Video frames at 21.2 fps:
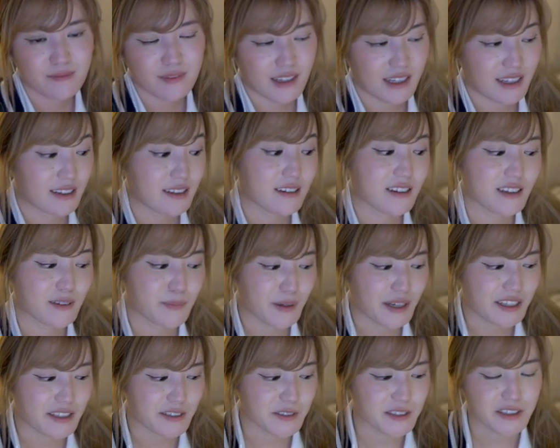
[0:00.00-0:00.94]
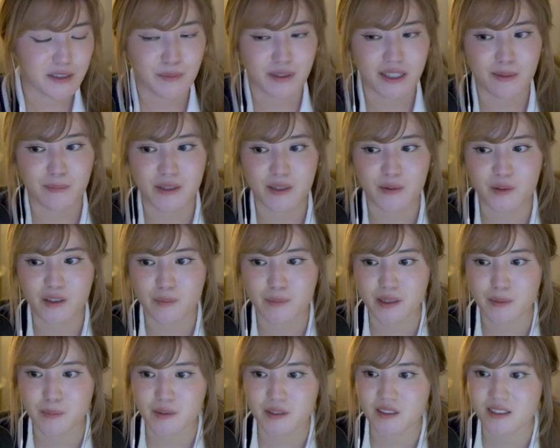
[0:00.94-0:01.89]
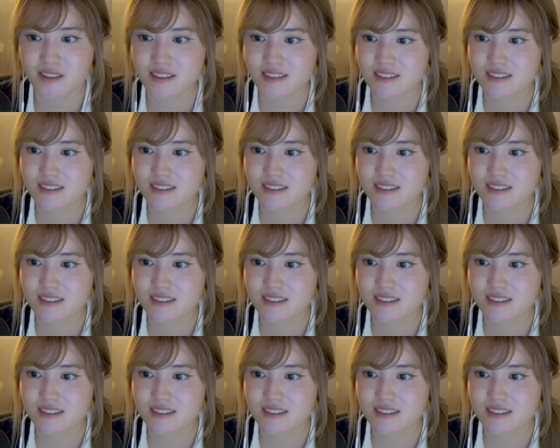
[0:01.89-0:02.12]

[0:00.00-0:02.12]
I know, I might as well just make my wallpaper.